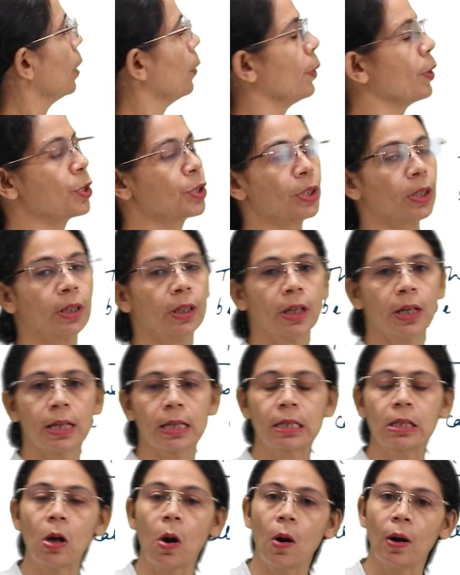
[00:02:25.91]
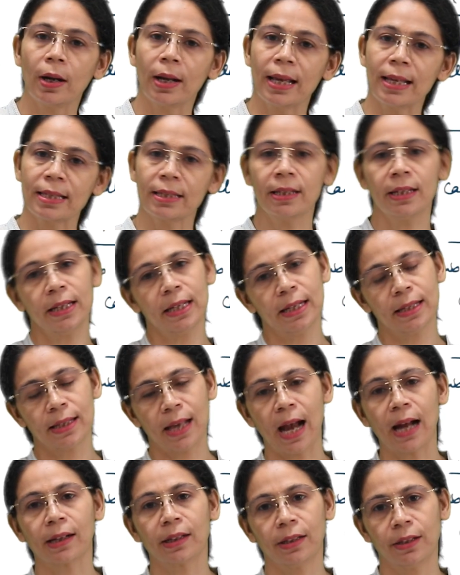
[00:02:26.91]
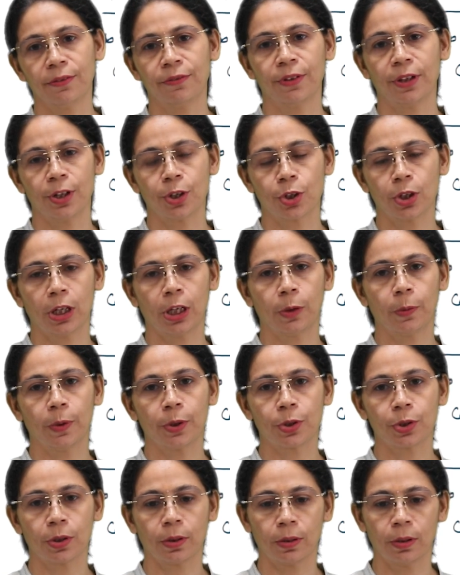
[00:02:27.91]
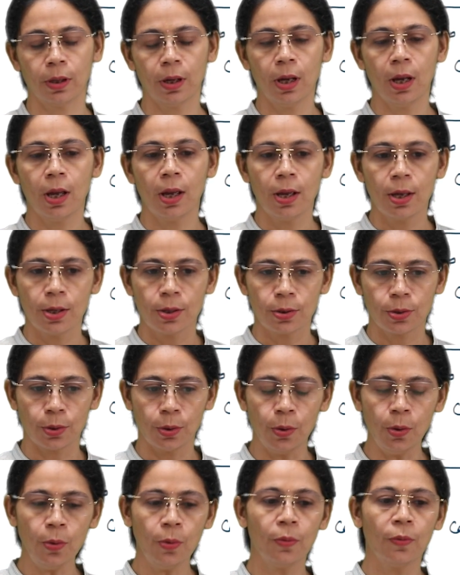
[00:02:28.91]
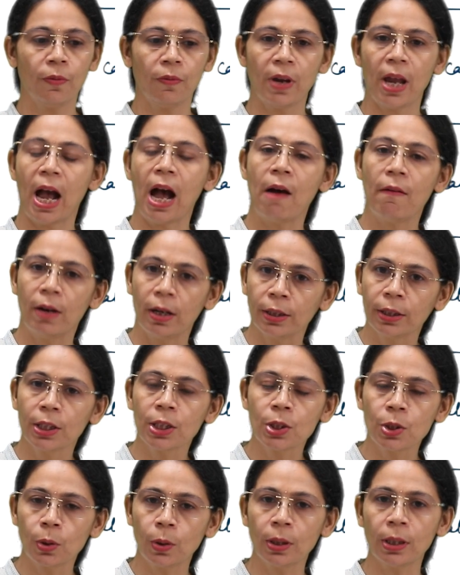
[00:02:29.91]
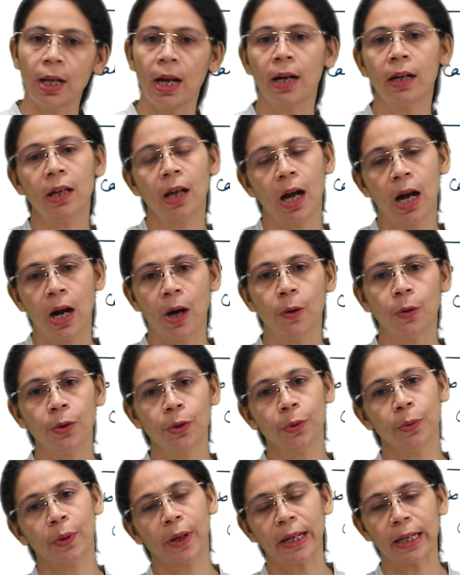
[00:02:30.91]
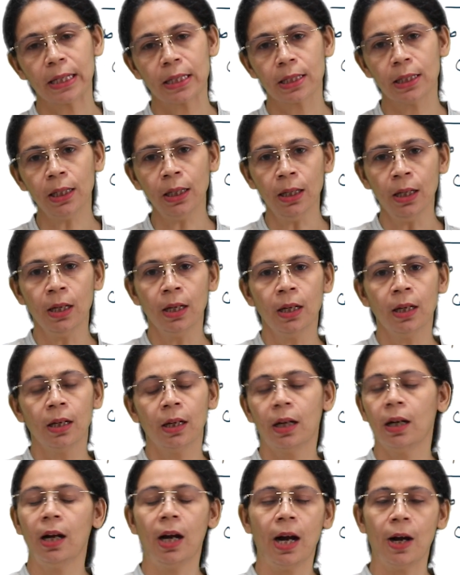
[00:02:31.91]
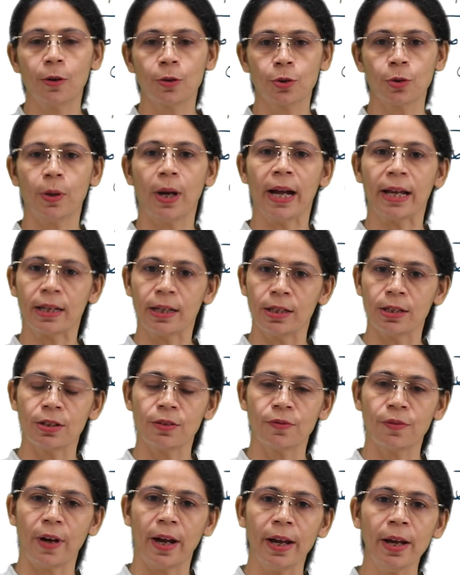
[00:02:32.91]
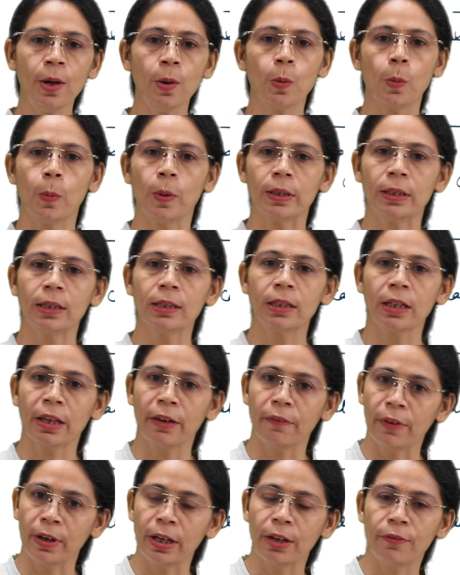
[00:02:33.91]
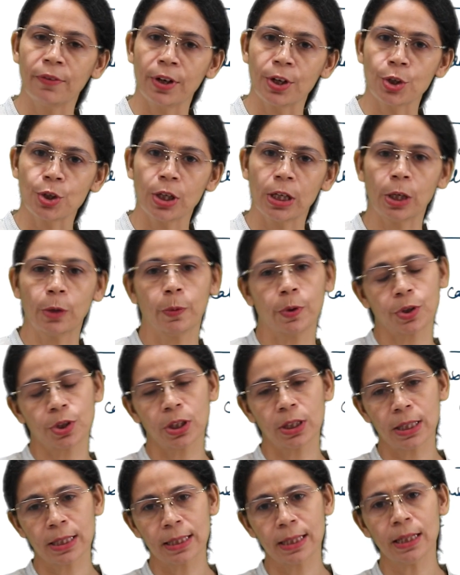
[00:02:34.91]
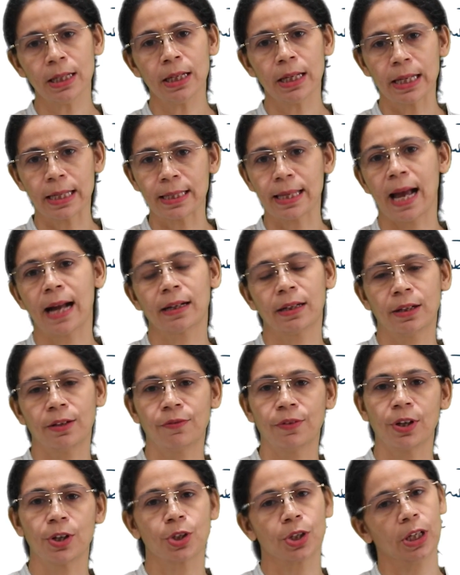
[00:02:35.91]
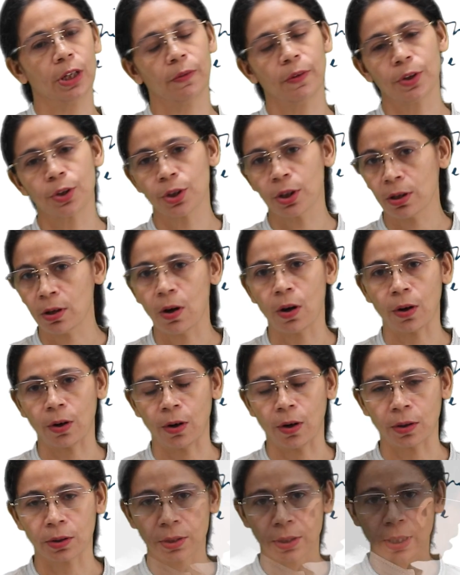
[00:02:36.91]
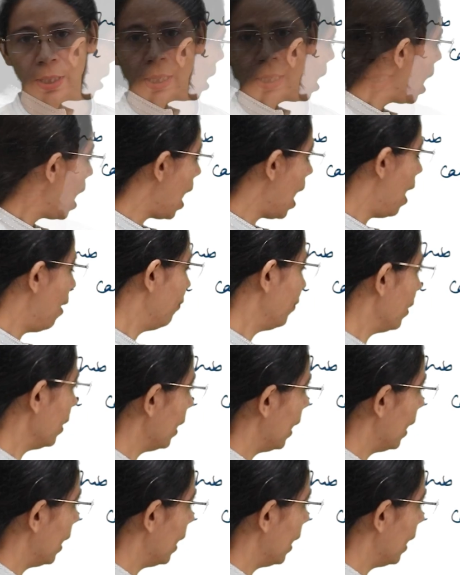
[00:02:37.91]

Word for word: equation is called as the exact differential equation. So, we have understood that how to identify whether the given differential equation is an exact differential equation or not. After